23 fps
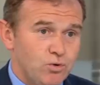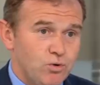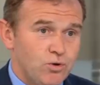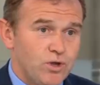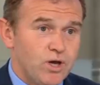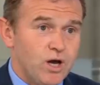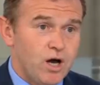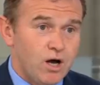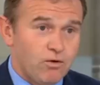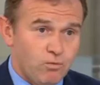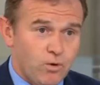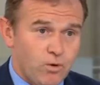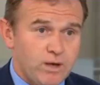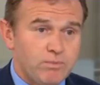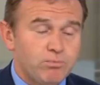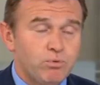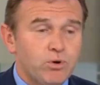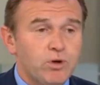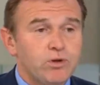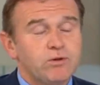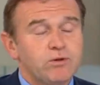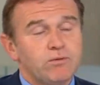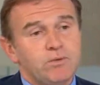or the halfway
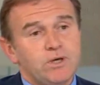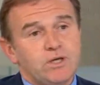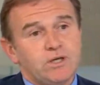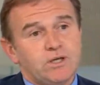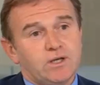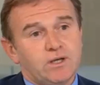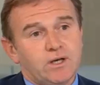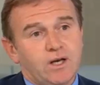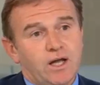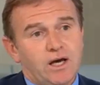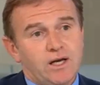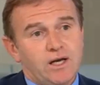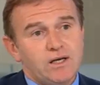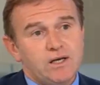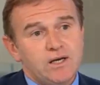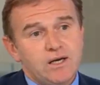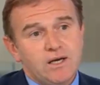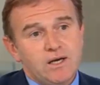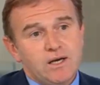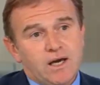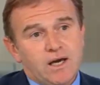point, the median line.